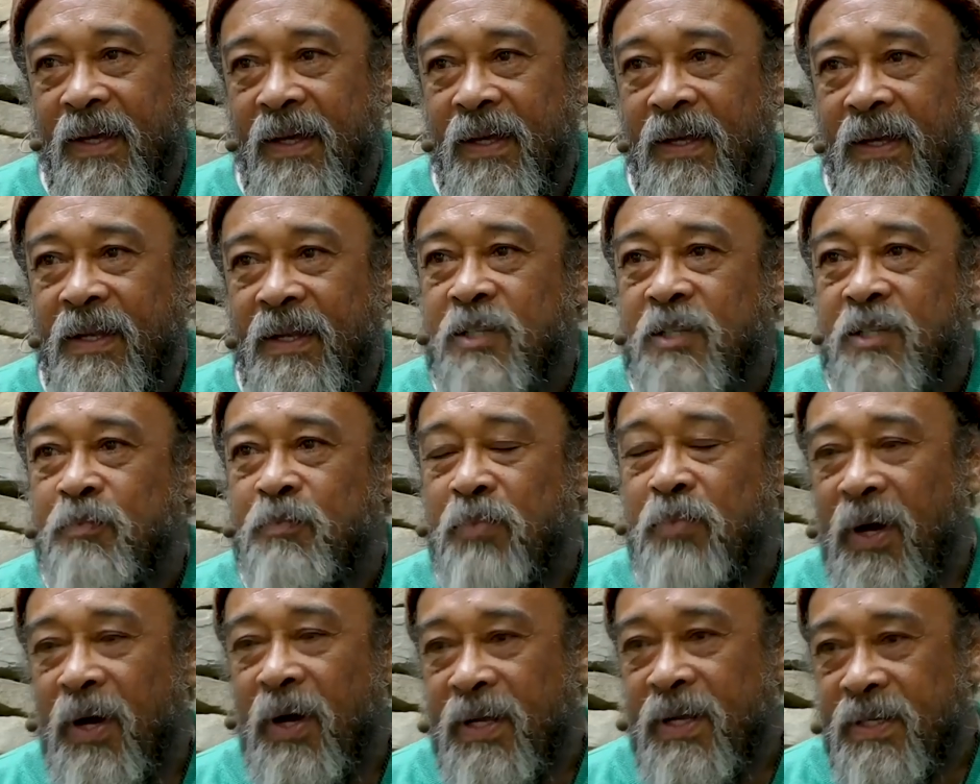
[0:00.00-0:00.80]
This
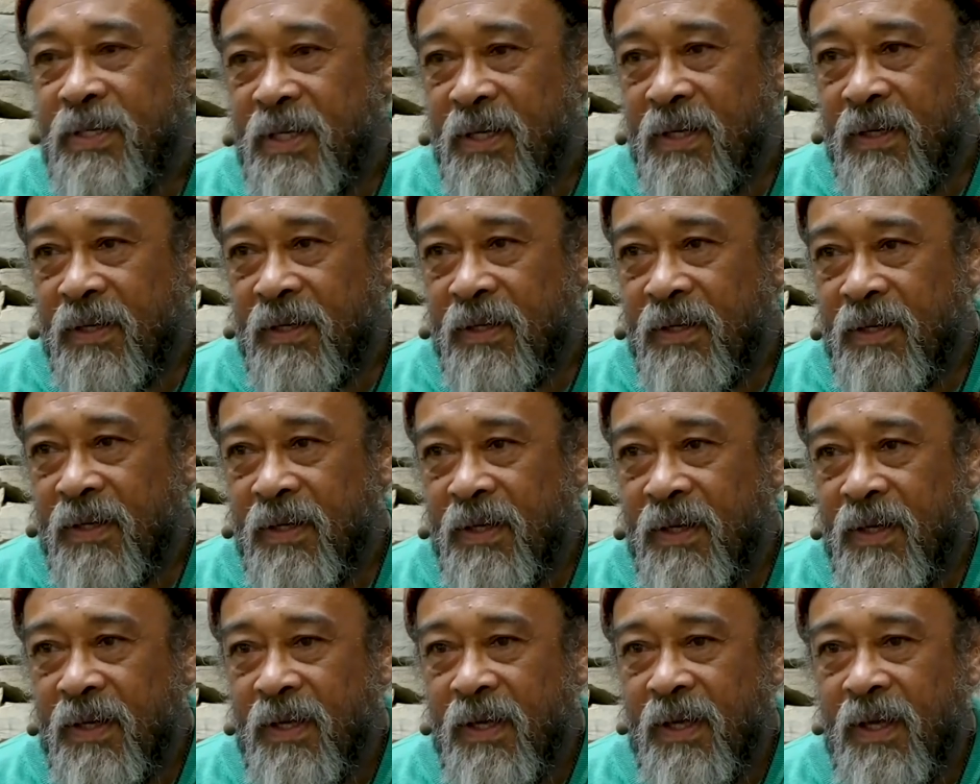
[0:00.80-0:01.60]
pointing
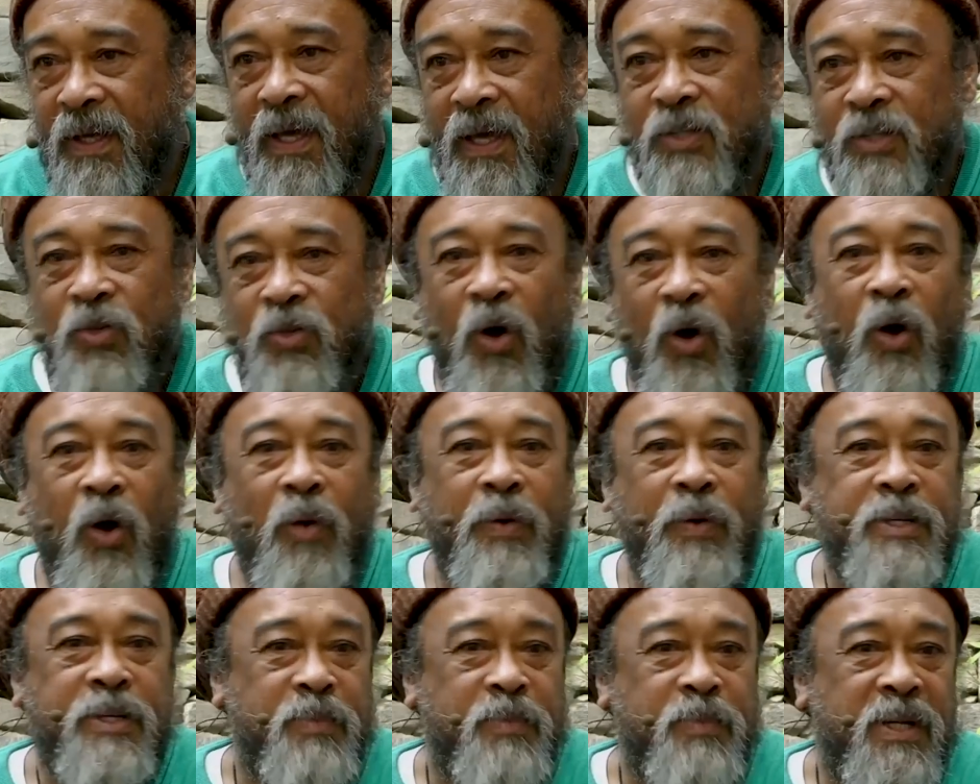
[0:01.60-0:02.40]
has
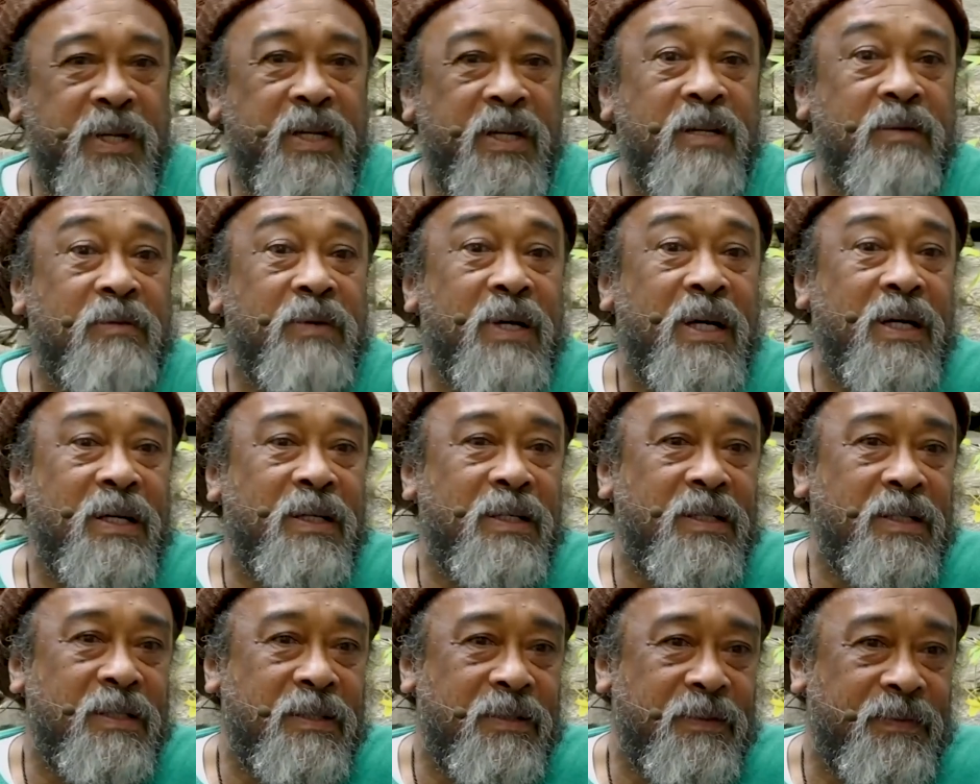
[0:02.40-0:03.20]
always been in the
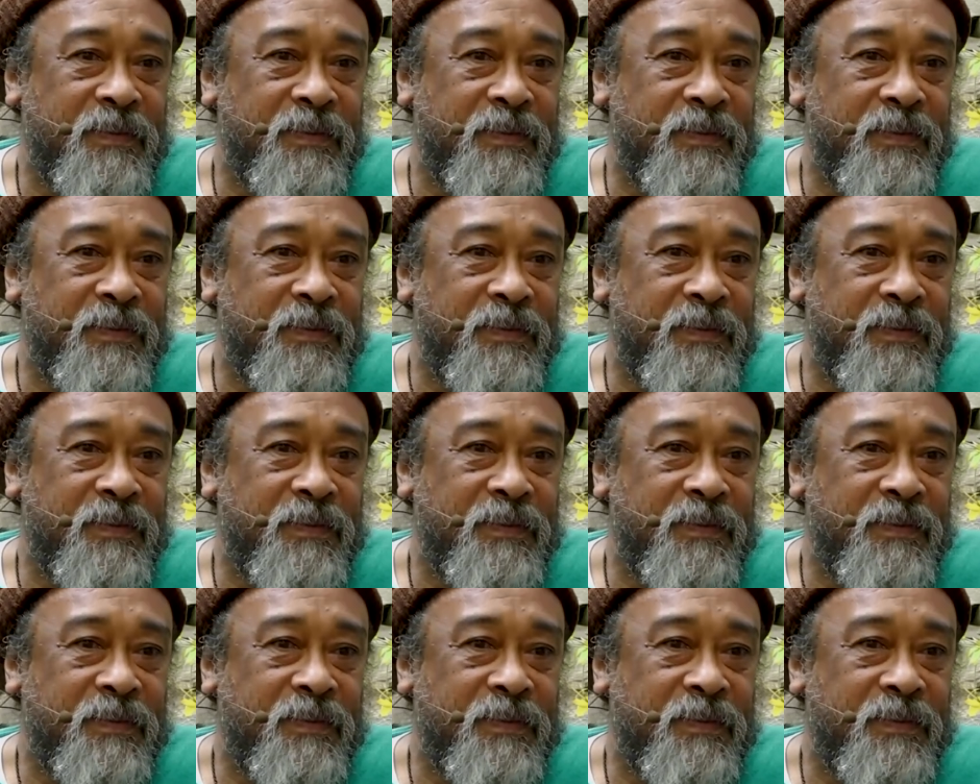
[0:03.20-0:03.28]
world,